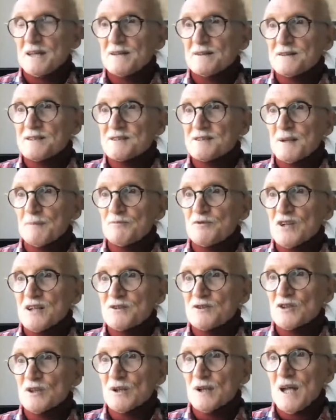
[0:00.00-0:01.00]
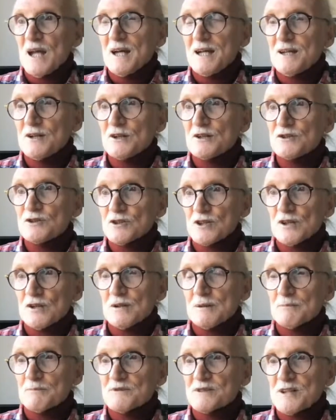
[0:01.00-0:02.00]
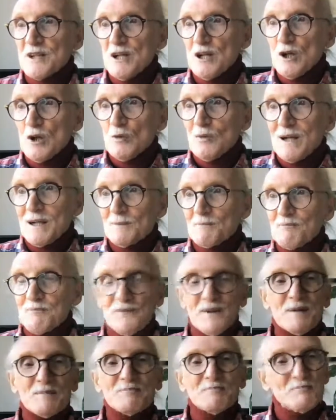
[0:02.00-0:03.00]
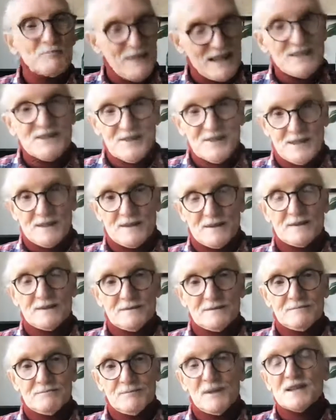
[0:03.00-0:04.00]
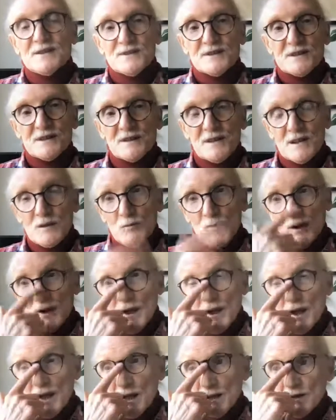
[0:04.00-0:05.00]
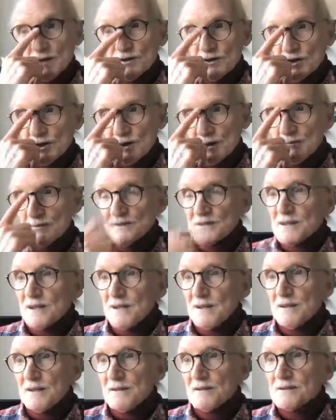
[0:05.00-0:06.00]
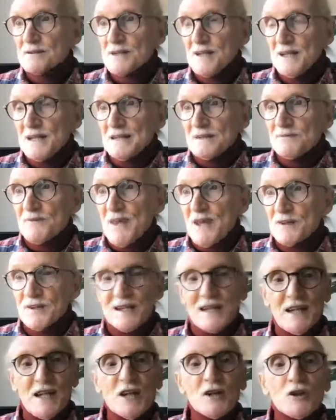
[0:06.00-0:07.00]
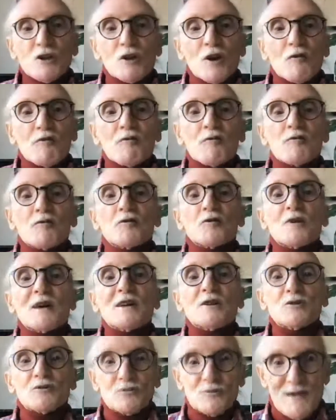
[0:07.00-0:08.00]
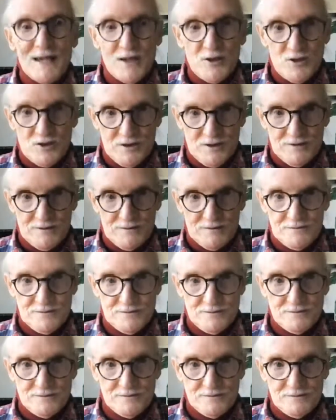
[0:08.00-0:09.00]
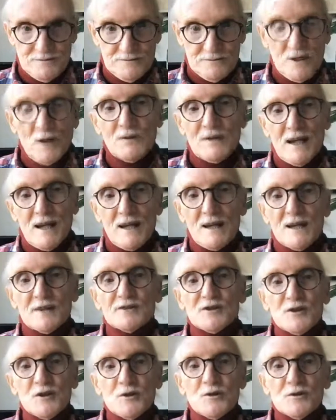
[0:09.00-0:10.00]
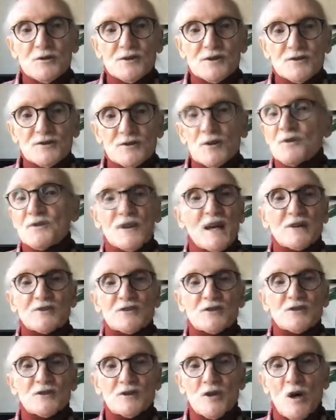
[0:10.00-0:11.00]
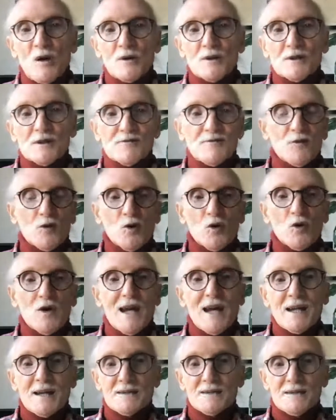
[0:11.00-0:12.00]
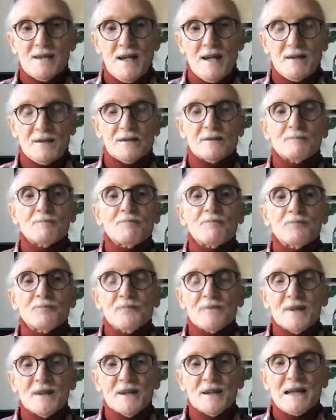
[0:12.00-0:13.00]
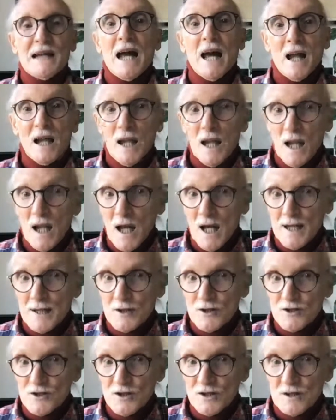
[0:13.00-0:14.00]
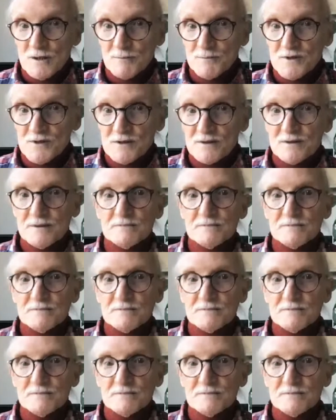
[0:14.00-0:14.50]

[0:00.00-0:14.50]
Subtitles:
subject to liner terms. Well, basically, what liner terms is that in your freight rate, okay, let's use $2,000 for a container. Liner terms.